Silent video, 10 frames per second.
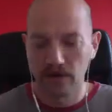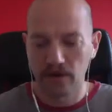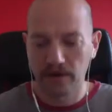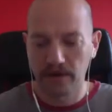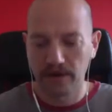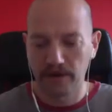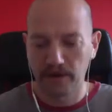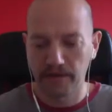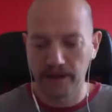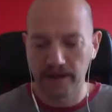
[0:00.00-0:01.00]
oddly, as the
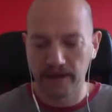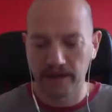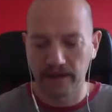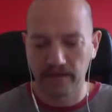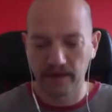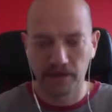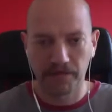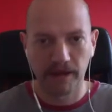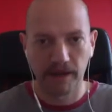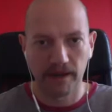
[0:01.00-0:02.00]
Baileys, even though the
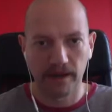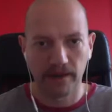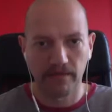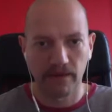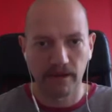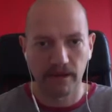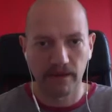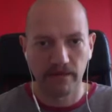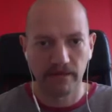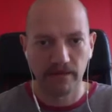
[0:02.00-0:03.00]
Baileys doesn't
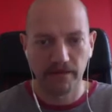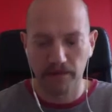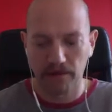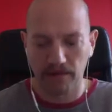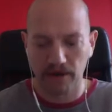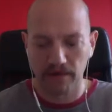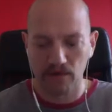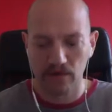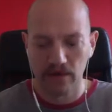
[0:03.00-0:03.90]
really sponsor it anymore.